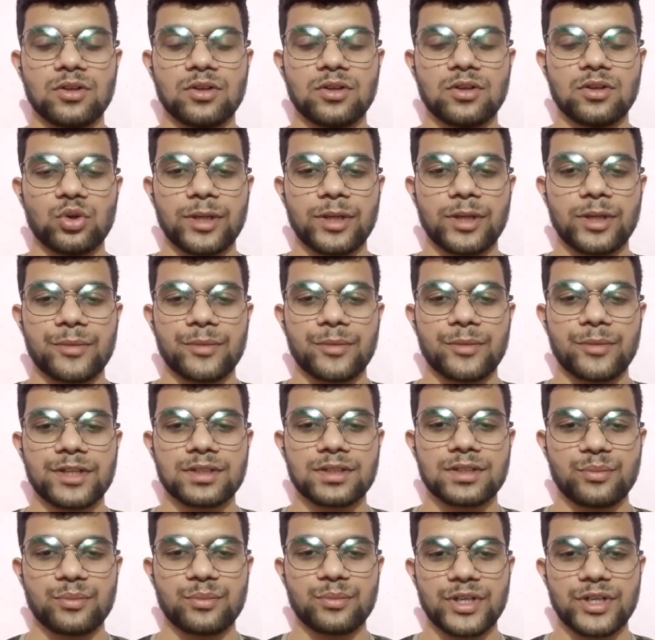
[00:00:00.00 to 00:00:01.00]
increasing
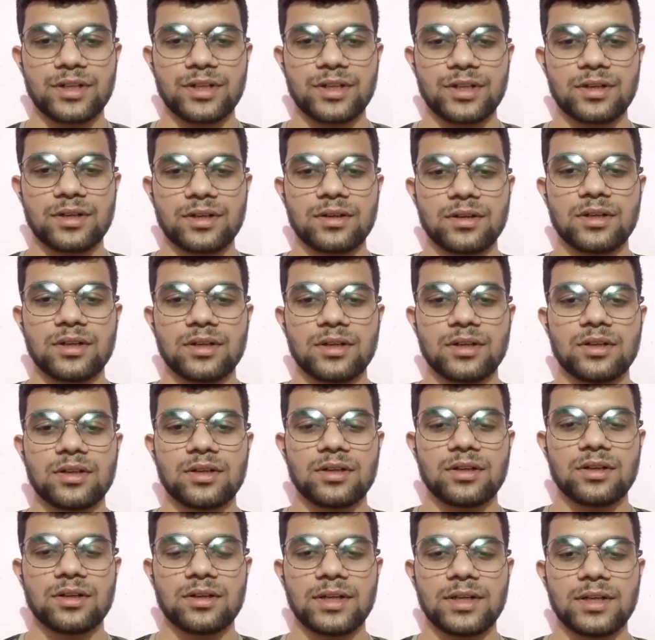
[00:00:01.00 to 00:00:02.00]
its fat content,
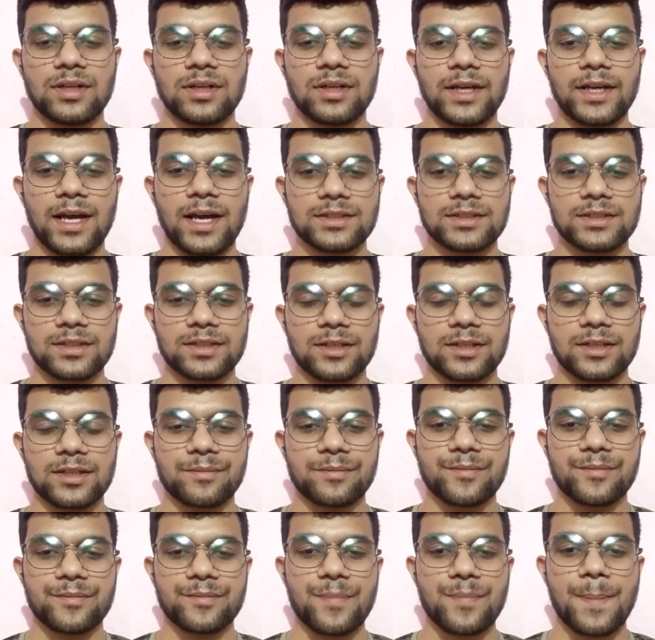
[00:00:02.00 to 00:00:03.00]
followed by chutney,